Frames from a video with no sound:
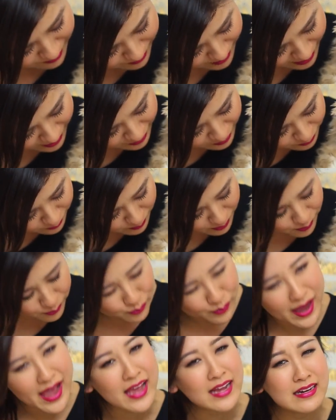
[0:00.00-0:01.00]
Why are you
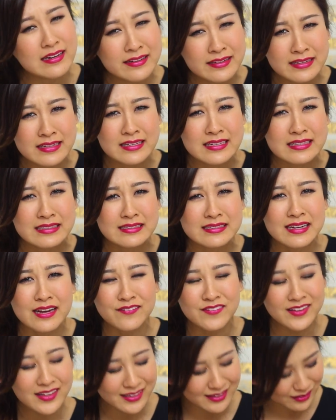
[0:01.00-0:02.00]
all wet?
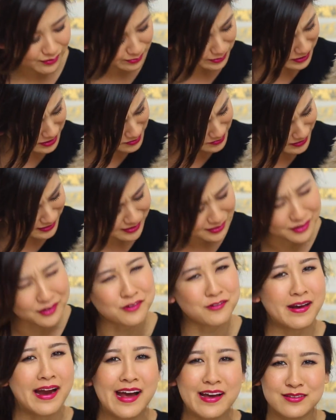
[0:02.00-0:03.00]
I feel like he's probably been in the
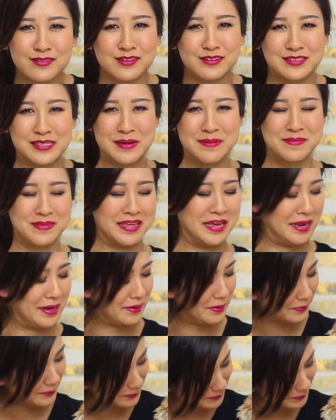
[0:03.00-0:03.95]
grass or something.